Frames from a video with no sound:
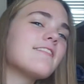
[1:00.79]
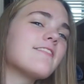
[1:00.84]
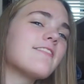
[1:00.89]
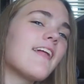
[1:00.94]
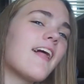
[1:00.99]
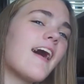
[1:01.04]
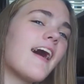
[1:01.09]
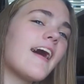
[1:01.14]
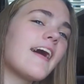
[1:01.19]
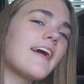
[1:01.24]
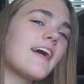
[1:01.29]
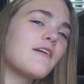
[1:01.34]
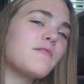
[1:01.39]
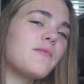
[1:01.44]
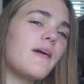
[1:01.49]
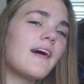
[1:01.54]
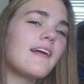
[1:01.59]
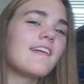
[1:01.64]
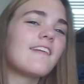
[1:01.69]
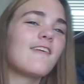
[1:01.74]
flying
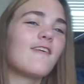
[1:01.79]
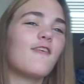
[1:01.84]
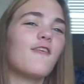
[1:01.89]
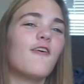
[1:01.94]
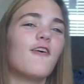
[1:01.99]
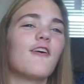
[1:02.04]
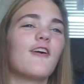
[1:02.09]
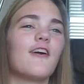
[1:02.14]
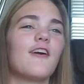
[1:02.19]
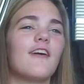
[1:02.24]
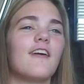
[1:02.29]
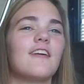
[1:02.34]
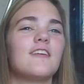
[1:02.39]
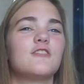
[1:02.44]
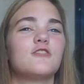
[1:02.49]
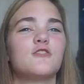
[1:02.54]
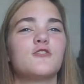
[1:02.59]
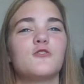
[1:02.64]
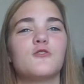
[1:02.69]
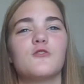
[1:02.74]
up out of the water.
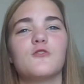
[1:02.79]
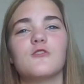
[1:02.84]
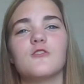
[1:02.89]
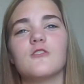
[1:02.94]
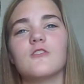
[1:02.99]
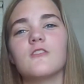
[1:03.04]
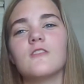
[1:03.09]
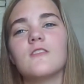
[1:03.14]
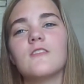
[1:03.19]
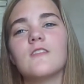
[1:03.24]
It's cool.